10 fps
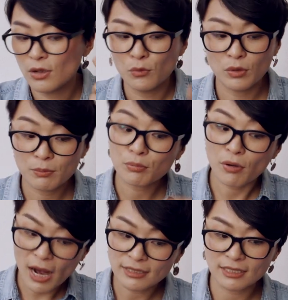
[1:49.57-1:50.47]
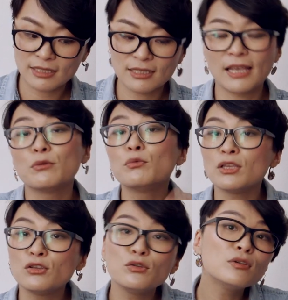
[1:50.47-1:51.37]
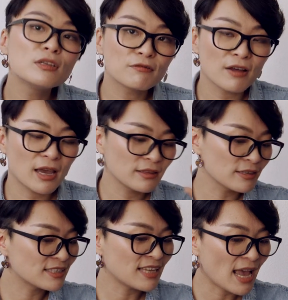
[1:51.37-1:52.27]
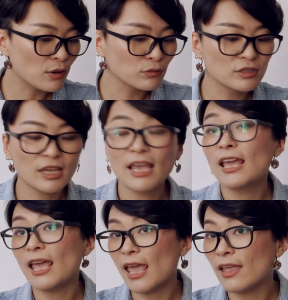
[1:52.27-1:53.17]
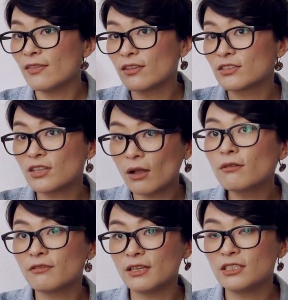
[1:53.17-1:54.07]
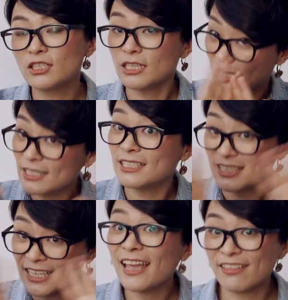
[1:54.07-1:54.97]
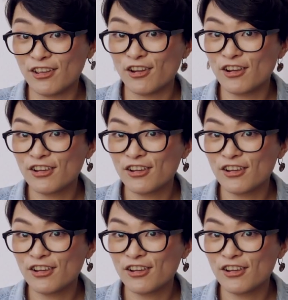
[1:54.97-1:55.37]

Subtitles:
We practice, we unify the sound and the solfège together.